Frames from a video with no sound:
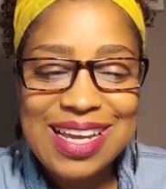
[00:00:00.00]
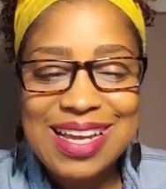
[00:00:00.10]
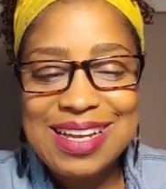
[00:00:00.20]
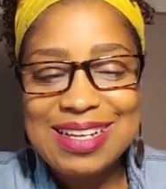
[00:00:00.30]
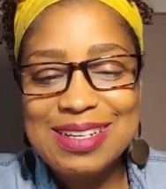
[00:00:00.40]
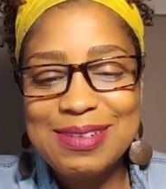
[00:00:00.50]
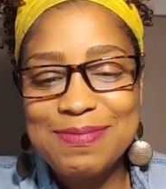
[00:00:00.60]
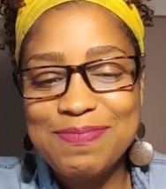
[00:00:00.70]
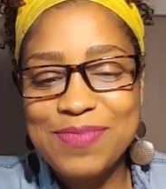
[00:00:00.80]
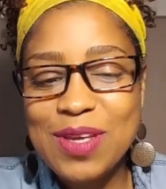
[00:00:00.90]

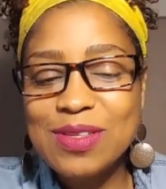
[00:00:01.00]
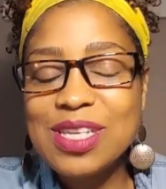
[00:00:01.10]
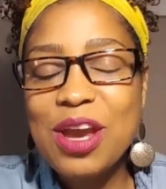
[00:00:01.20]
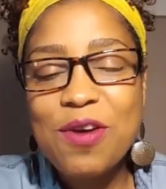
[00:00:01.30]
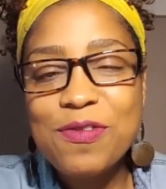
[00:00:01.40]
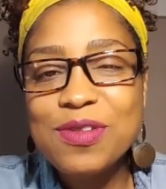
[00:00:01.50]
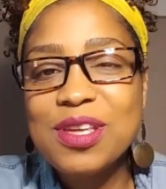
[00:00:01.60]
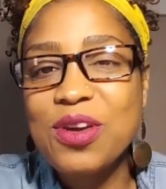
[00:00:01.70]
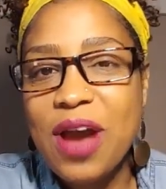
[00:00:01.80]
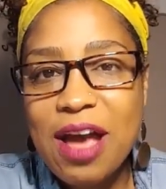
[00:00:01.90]
it was
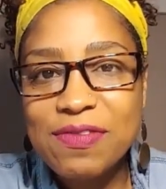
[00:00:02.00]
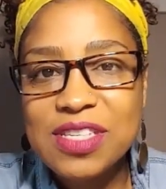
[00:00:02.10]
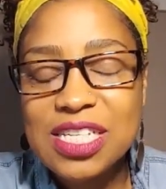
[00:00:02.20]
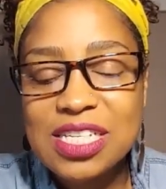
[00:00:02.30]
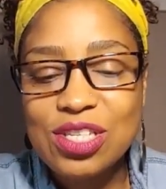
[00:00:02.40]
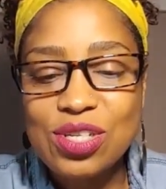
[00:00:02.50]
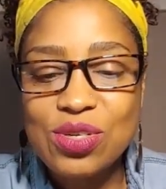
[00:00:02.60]
carefully crafted